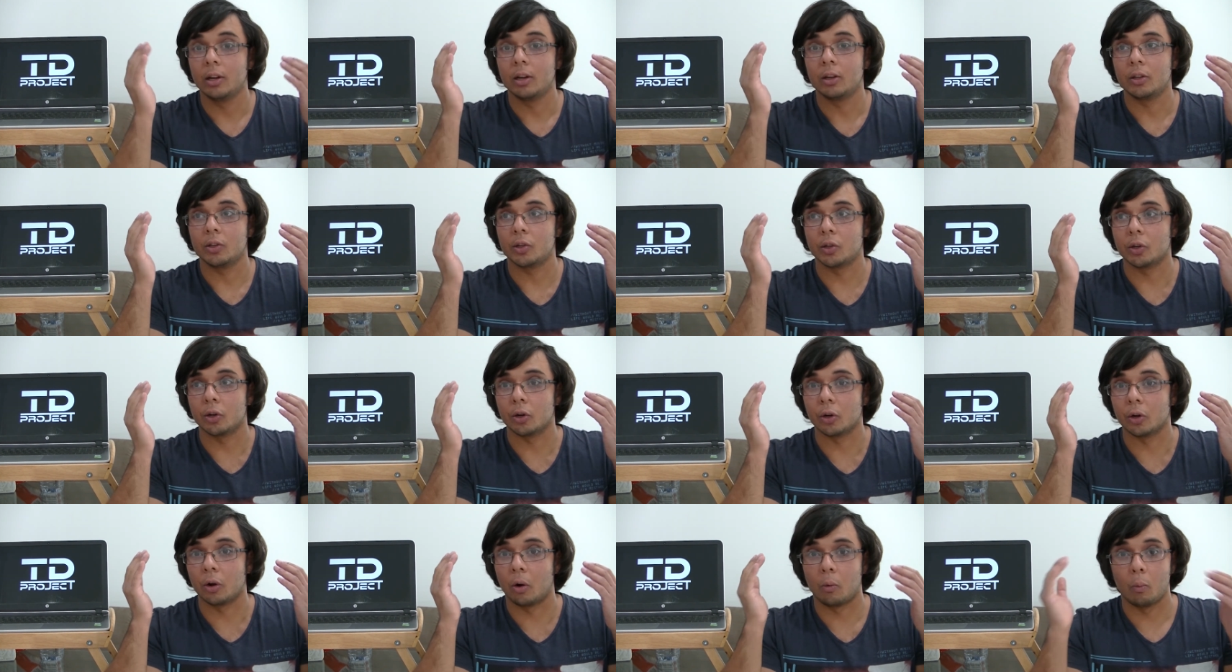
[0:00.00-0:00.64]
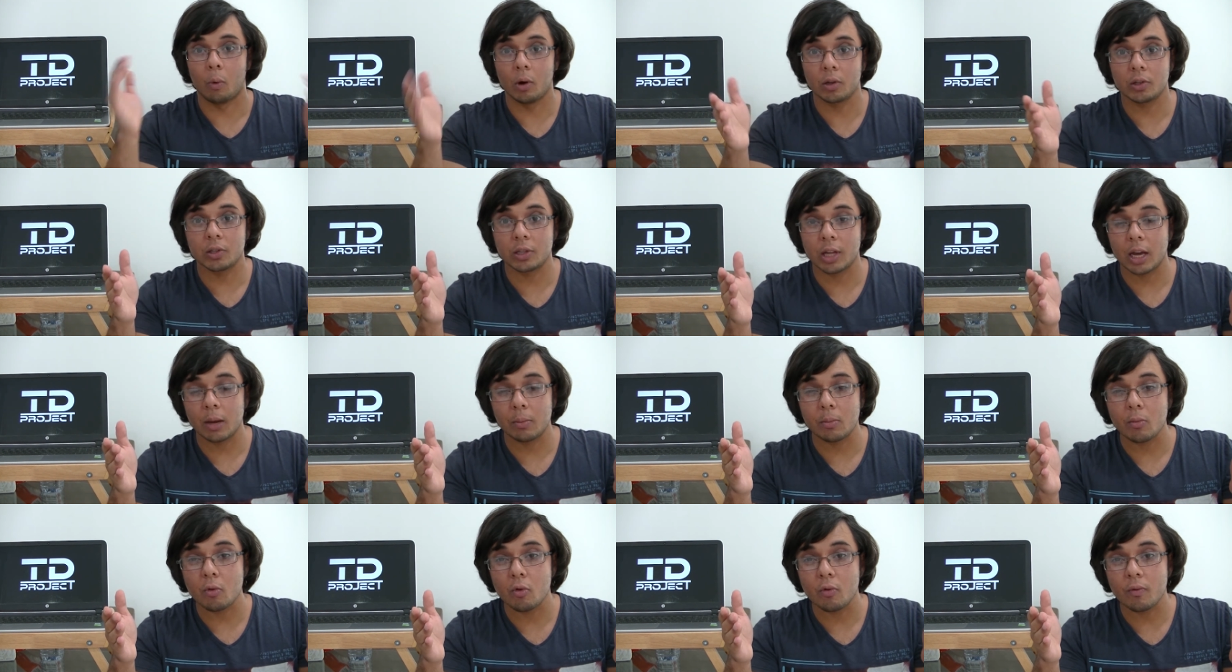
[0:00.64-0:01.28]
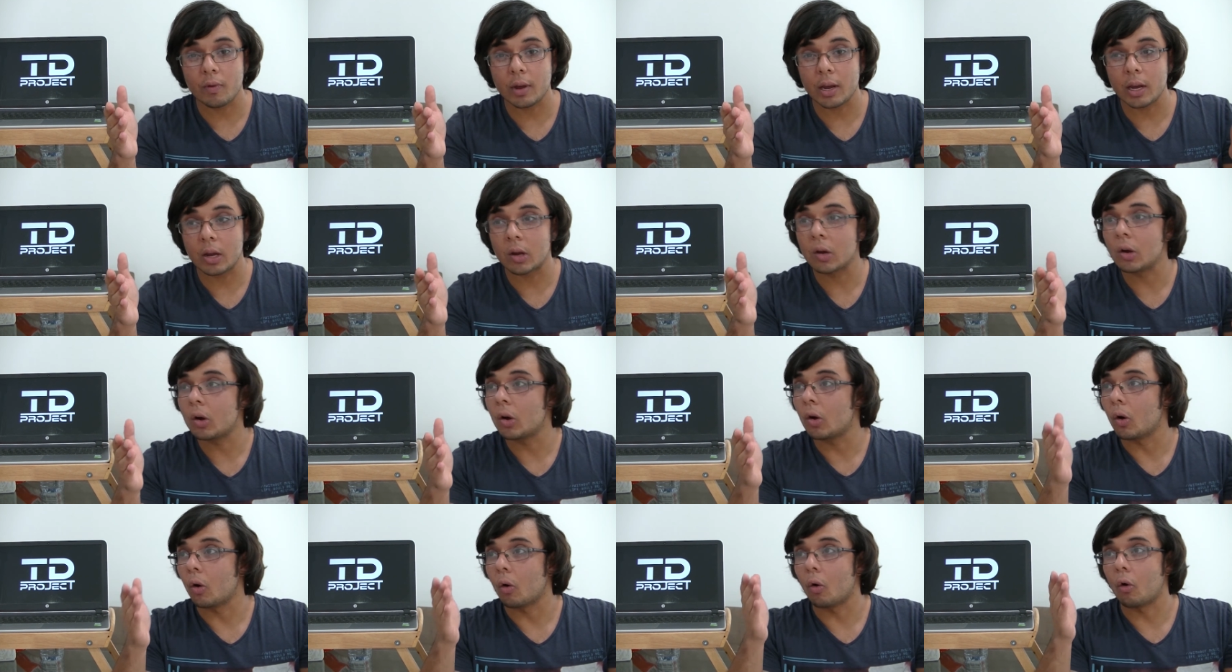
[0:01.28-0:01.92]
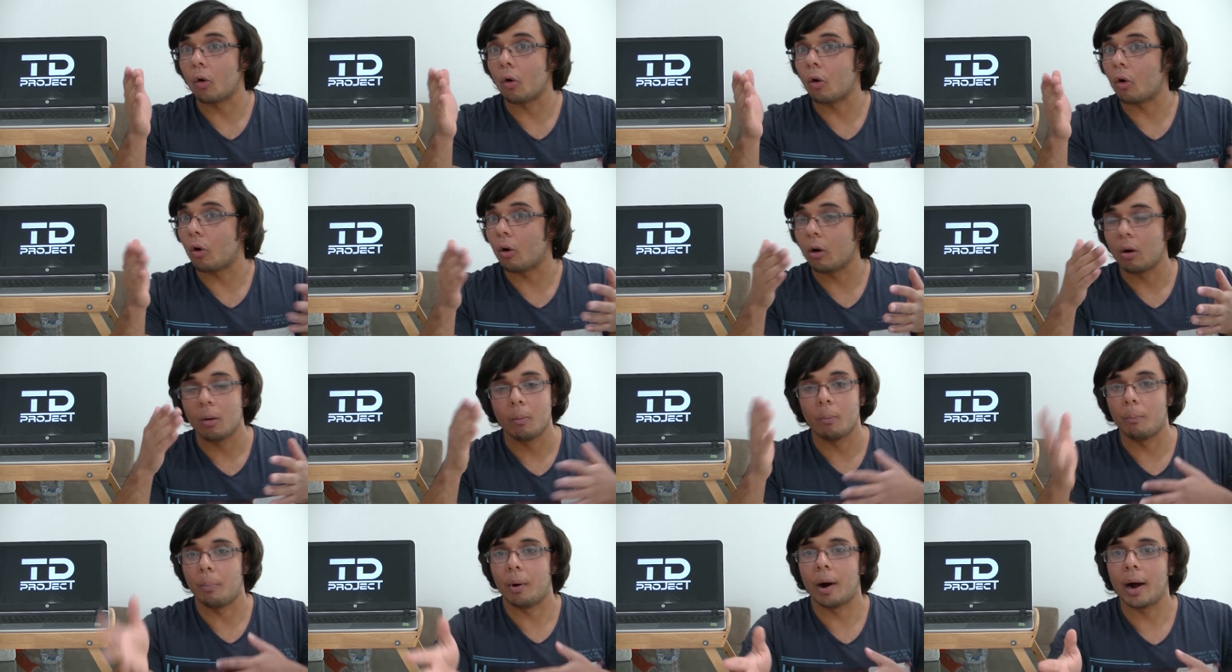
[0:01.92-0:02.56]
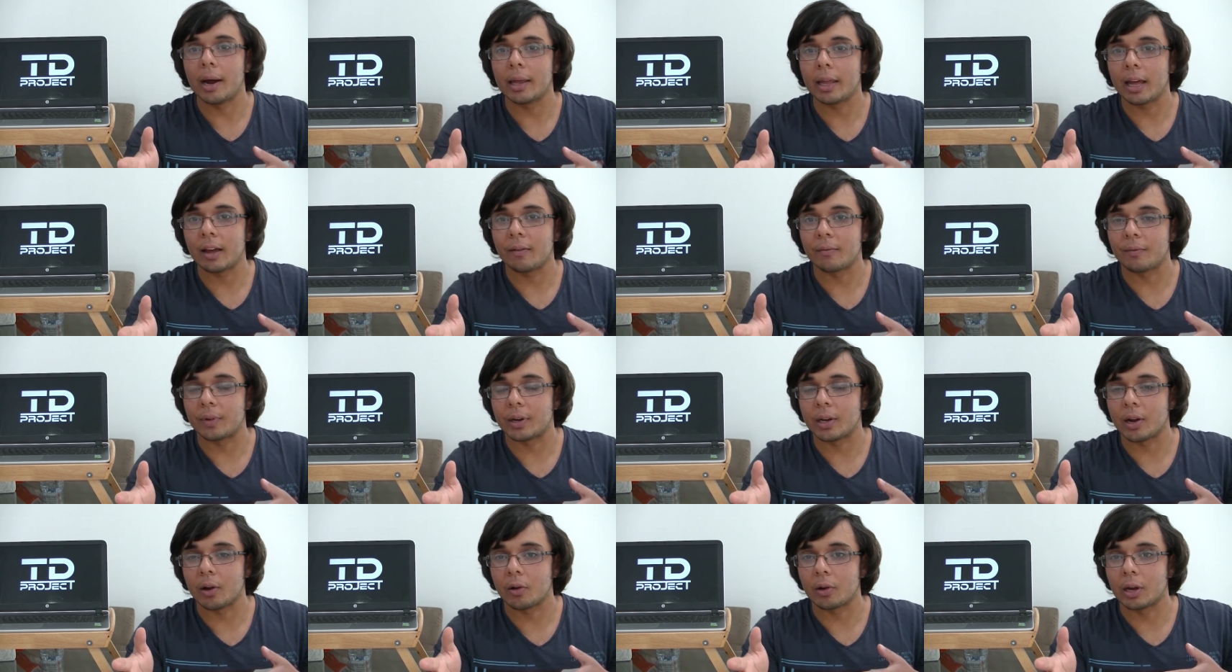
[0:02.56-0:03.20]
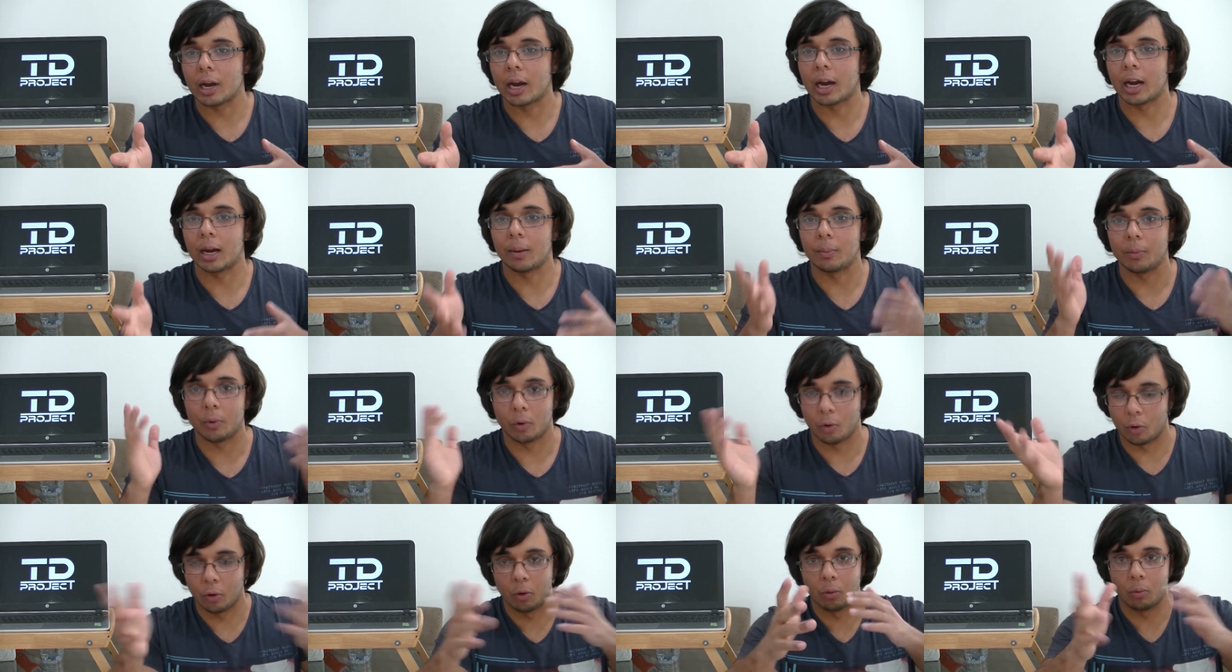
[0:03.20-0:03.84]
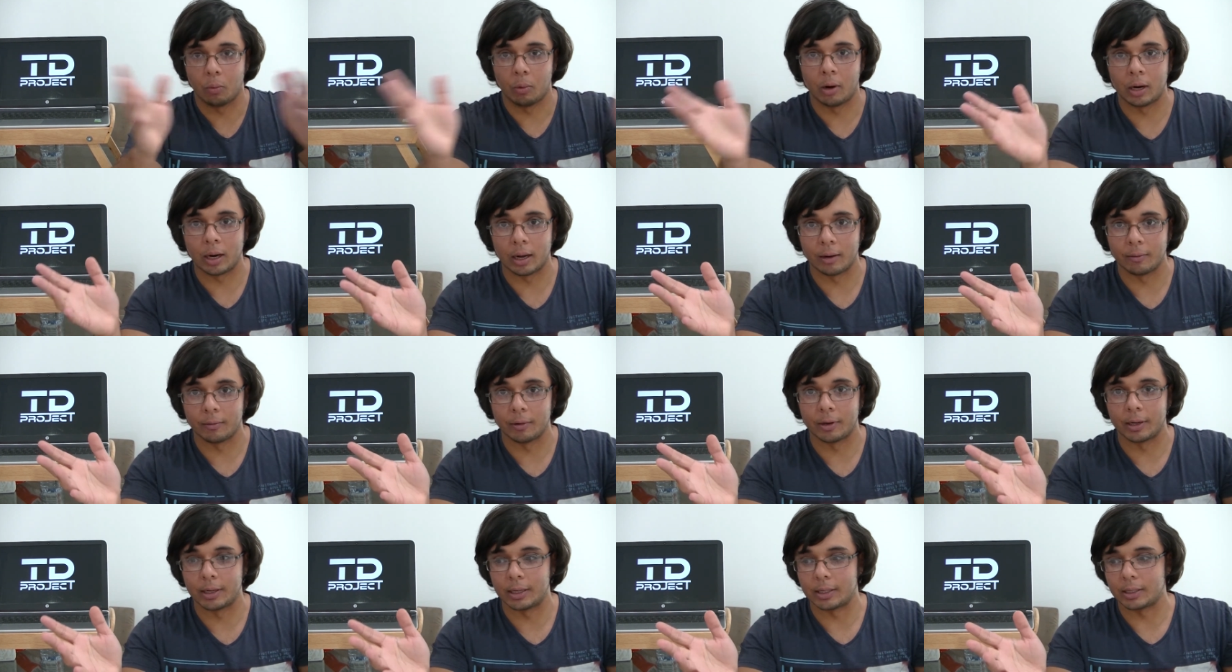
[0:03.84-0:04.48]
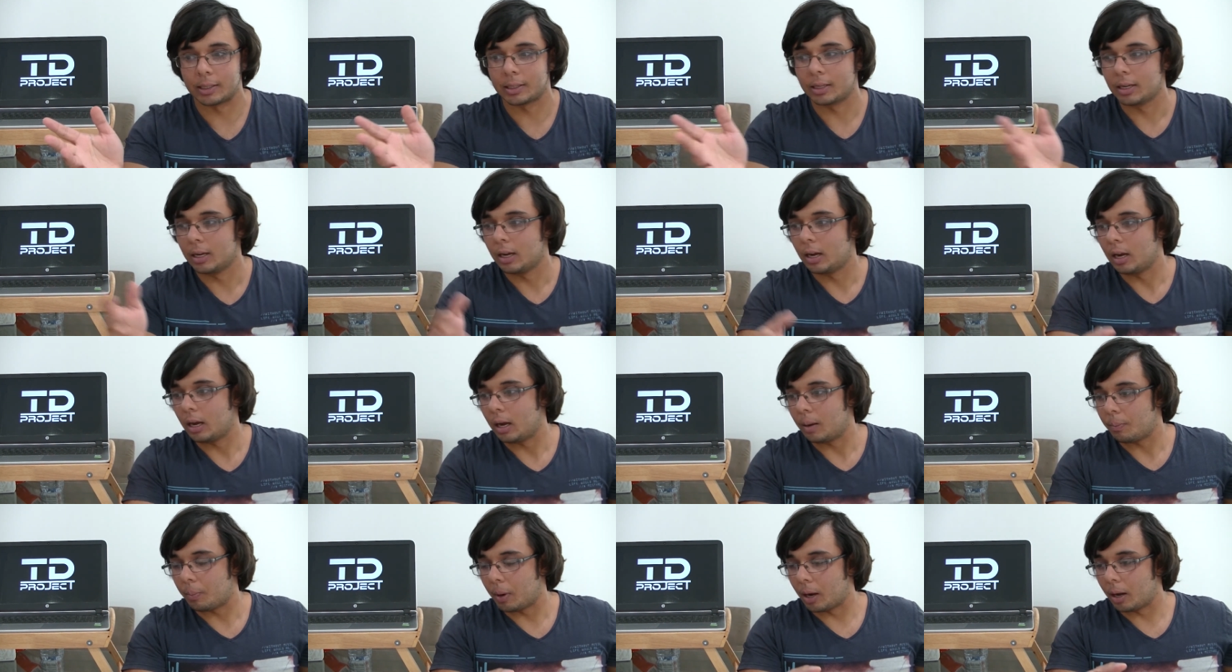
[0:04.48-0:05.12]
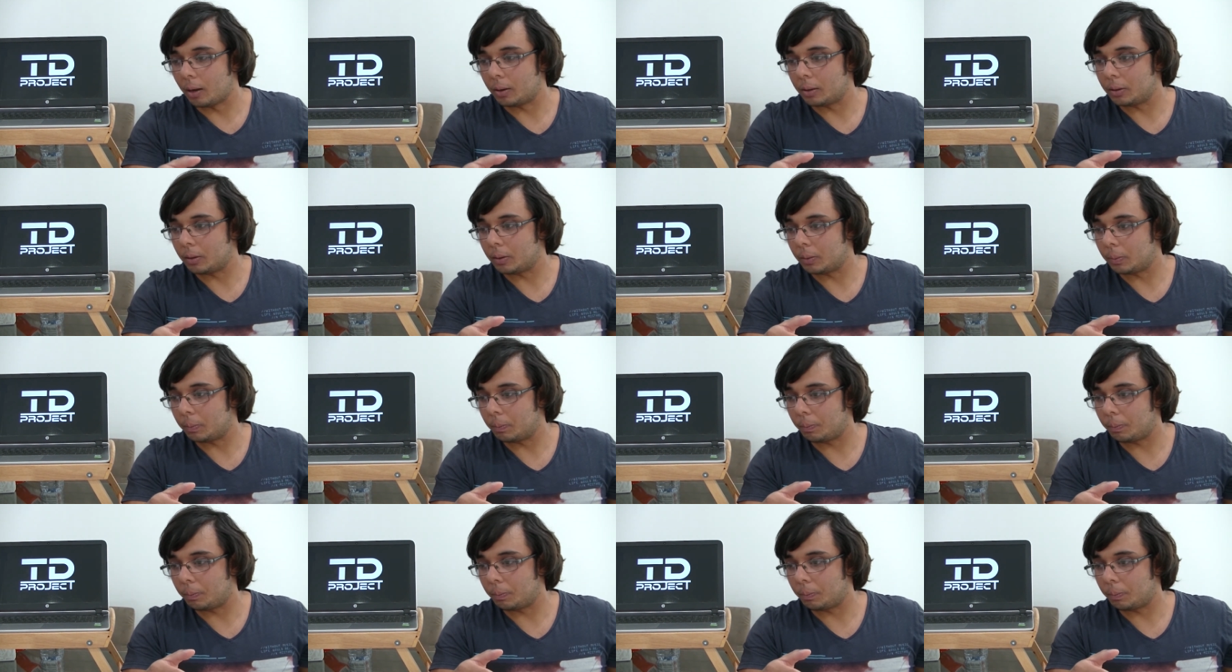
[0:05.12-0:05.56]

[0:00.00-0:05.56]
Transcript: to watch that movie or buy that video game or whatever it is. But